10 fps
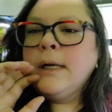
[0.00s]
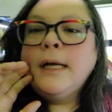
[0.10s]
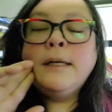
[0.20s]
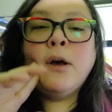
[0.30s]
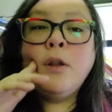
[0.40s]

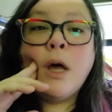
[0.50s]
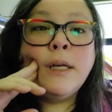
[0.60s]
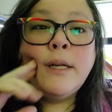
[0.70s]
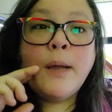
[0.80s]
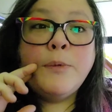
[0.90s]
Now, a lot
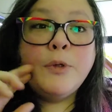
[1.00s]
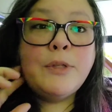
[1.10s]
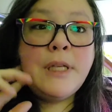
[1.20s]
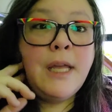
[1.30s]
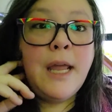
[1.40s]
of times you'll
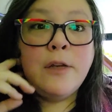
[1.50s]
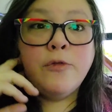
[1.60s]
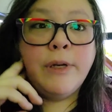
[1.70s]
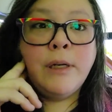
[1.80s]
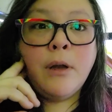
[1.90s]
see gauge
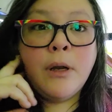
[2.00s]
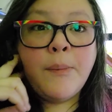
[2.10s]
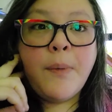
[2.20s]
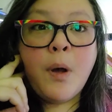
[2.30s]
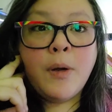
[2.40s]
written on
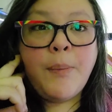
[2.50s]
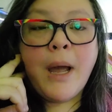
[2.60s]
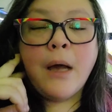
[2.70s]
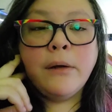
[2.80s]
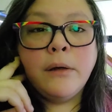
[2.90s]
a
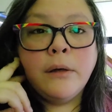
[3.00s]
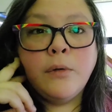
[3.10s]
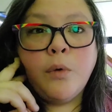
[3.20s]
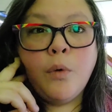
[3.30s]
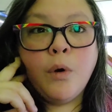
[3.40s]
pattern
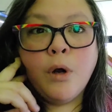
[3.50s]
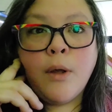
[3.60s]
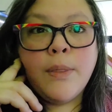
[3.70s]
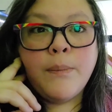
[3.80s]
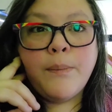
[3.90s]
or
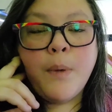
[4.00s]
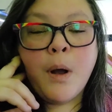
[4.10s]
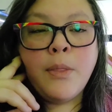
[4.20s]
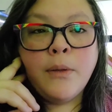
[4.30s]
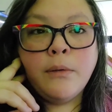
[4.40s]
on the
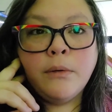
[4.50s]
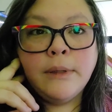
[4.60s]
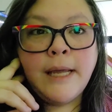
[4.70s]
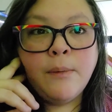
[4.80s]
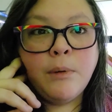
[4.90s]

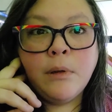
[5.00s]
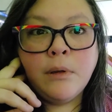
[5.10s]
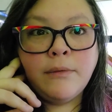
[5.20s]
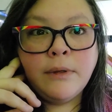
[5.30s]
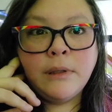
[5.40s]
label
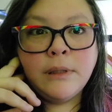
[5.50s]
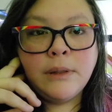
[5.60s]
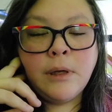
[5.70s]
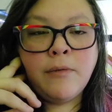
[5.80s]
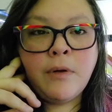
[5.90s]
of
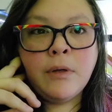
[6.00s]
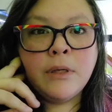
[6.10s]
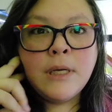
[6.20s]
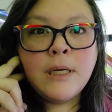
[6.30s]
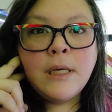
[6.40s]
a
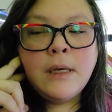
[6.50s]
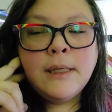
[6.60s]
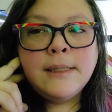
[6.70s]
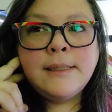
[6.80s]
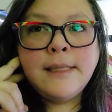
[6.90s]

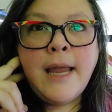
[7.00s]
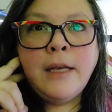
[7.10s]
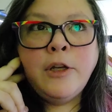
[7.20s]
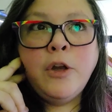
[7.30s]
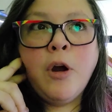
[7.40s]

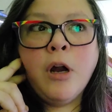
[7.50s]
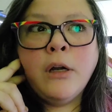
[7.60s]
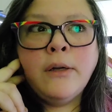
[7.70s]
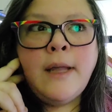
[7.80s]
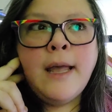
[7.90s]
skein of
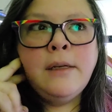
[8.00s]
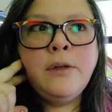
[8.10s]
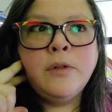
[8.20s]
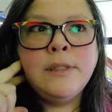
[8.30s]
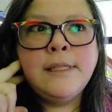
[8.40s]
yarn, and
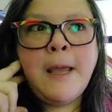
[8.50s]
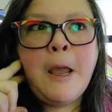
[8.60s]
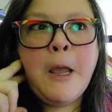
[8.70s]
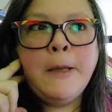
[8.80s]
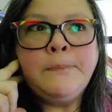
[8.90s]
it'll
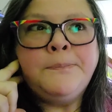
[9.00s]
say